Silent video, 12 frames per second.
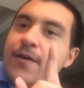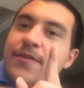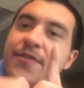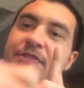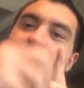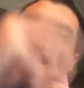
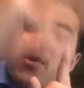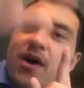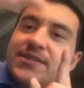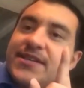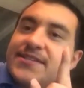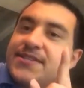the thought
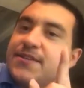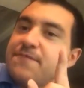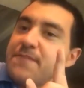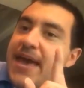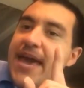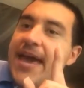processes
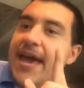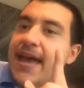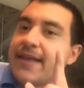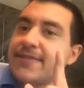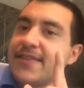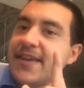of
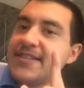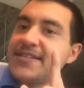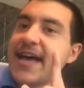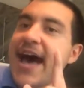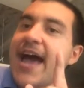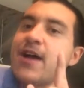man, the
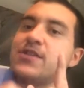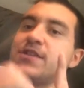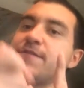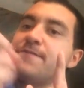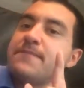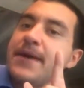desires
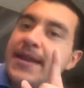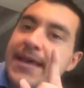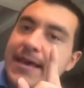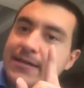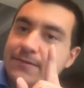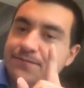of money,